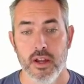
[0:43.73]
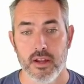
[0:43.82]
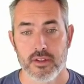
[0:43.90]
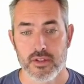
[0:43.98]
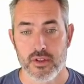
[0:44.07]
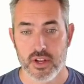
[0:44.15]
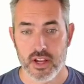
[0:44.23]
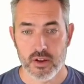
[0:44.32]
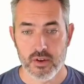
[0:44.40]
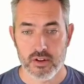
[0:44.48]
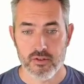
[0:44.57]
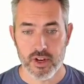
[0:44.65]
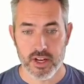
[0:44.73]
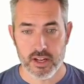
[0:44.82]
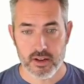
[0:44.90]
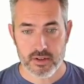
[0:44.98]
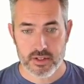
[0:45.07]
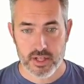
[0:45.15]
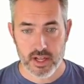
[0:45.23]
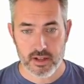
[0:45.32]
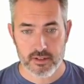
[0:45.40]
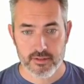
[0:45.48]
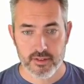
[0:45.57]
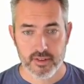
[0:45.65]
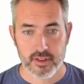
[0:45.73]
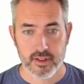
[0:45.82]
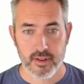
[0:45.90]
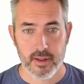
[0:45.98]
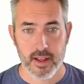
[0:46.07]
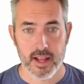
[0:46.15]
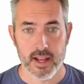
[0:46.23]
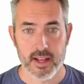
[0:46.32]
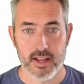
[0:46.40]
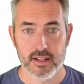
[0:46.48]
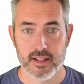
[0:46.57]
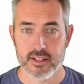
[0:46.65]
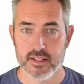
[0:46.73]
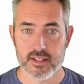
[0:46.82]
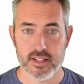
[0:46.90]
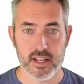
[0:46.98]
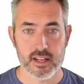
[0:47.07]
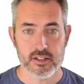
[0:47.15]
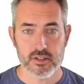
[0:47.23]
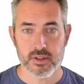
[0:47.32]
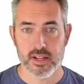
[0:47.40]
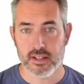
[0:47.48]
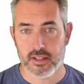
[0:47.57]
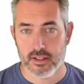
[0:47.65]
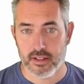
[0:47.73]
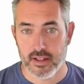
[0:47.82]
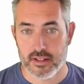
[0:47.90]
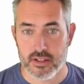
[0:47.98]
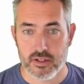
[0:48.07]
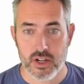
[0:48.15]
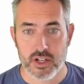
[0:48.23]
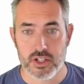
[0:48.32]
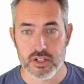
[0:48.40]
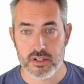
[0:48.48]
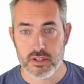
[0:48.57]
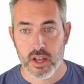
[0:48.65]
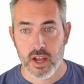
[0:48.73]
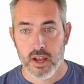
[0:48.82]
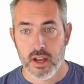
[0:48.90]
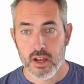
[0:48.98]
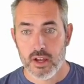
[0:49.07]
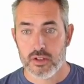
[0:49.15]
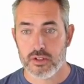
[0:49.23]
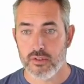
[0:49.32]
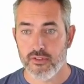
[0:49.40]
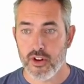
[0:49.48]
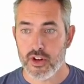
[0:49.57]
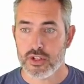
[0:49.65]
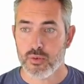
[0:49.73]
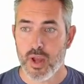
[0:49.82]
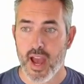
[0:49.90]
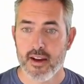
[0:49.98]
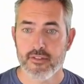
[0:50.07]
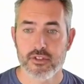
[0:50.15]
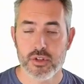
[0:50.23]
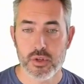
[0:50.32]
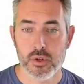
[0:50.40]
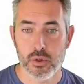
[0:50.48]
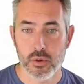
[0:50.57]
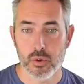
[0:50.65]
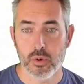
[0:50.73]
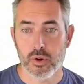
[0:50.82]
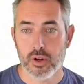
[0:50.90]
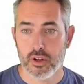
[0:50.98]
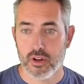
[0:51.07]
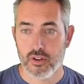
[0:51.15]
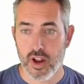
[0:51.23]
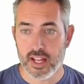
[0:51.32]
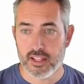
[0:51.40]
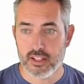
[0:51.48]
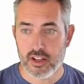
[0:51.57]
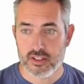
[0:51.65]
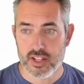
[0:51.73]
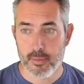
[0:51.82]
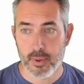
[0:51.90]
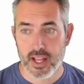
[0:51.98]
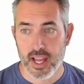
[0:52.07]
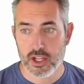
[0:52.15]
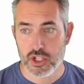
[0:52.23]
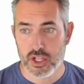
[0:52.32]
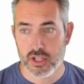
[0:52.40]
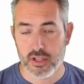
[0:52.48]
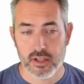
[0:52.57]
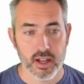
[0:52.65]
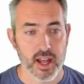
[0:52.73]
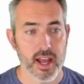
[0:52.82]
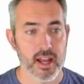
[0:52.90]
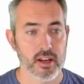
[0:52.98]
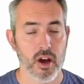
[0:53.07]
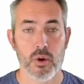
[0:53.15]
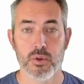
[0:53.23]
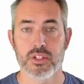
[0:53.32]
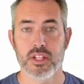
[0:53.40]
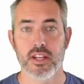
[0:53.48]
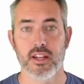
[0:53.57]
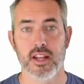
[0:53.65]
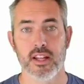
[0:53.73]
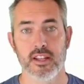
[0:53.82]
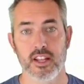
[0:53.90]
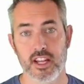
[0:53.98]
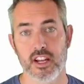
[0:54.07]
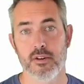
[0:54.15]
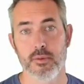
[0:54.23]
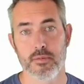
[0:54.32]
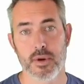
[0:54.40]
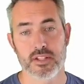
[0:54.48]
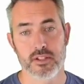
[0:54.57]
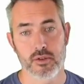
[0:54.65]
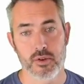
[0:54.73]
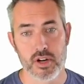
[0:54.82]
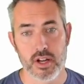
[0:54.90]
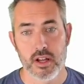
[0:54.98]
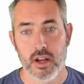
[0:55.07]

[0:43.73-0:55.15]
So you can go and read it yourself, and let's just get into it, the instructions. So first we have to create the Nuxt application and host it in the GitHub repository.